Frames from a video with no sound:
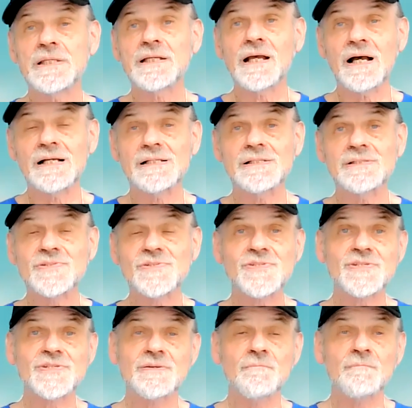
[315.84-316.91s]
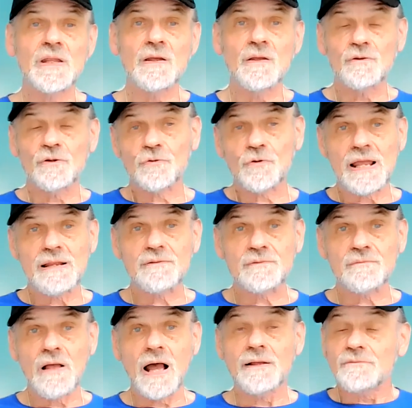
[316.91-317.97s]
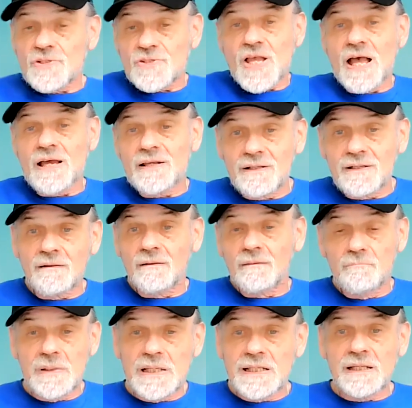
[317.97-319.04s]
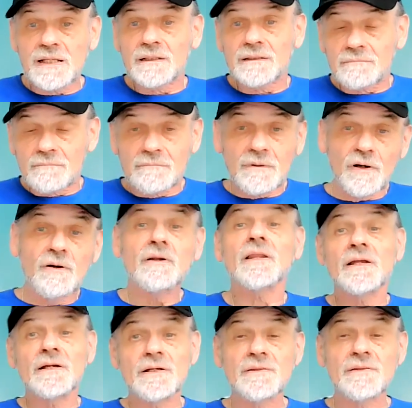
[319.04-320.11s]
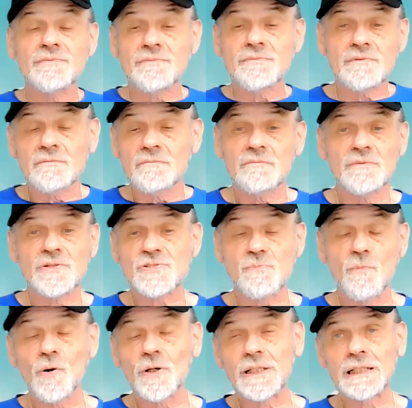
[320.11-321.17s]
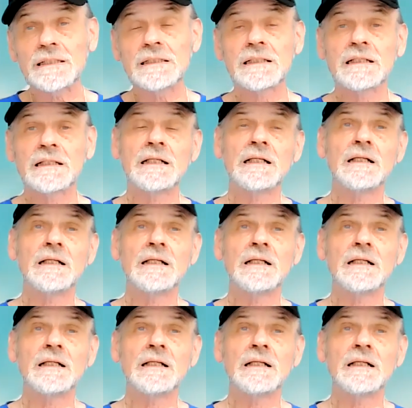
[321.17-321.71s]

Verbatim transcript: because great, I just had a meeting earlier this morning